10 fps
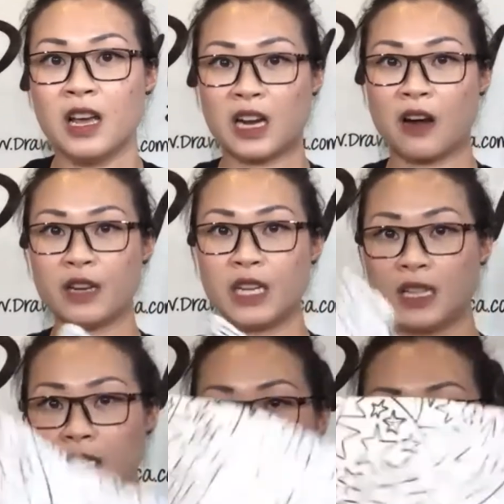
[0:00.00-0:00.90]
Currently,
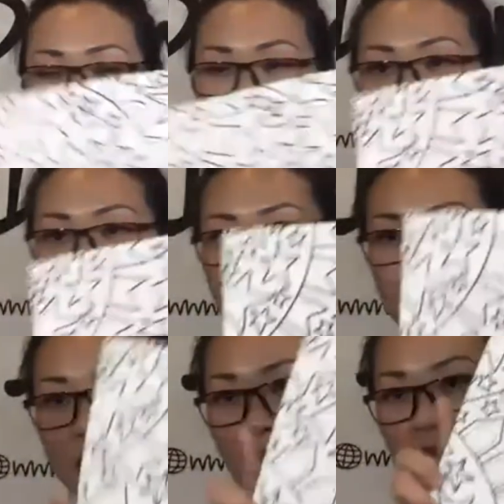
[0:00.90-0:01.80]
this is the only size we
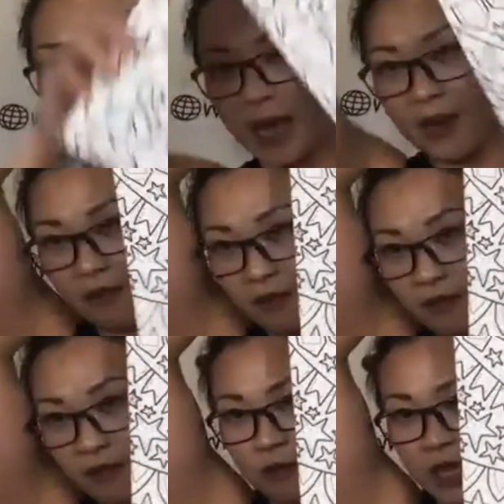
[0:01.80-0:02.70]
have, the
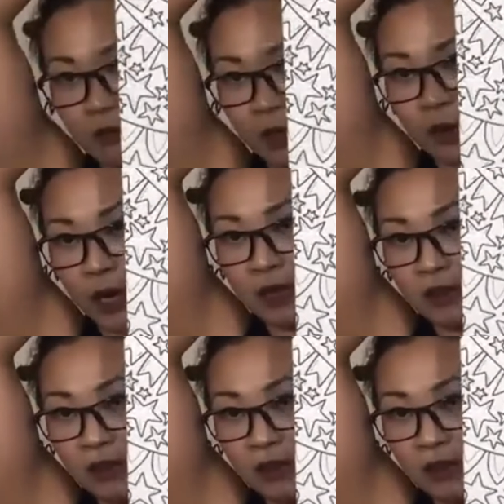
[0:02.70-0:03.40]
really big one.